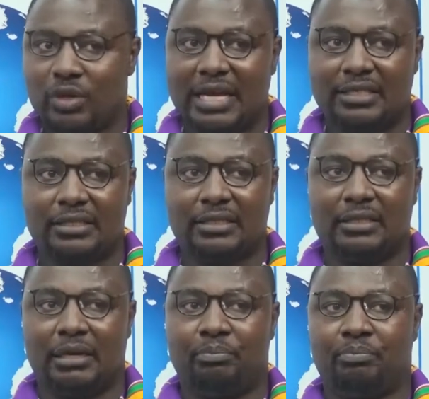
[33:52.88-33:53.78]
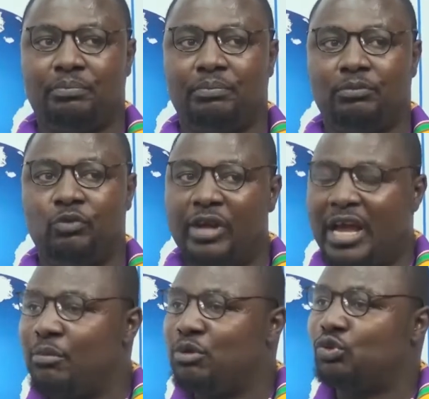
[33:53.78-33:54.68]
that we are
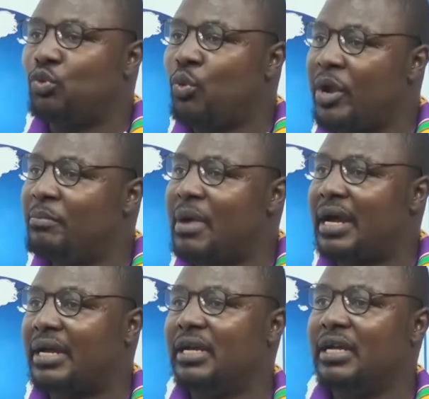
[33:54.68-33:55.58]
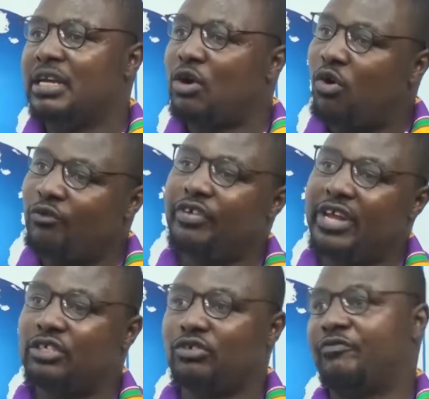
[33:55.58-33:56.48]
able to win back the confidence of